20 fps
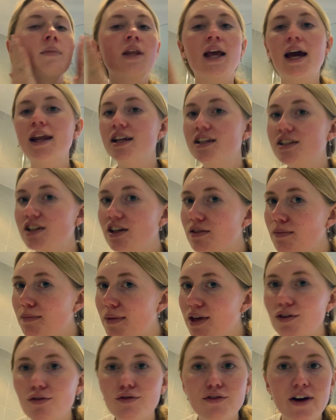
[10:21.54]
And it doesn't
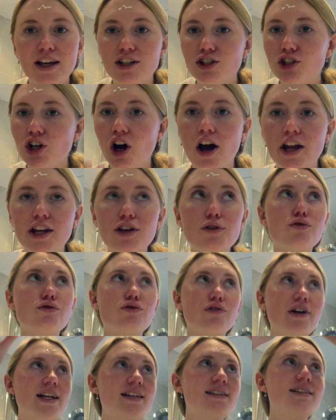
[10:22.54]
make your face shiny or
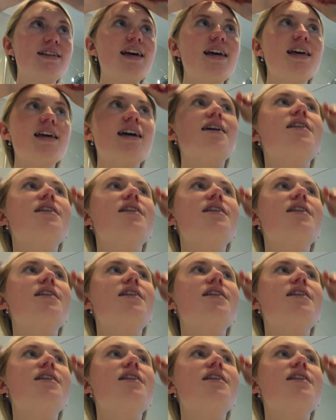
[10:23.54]
greasy,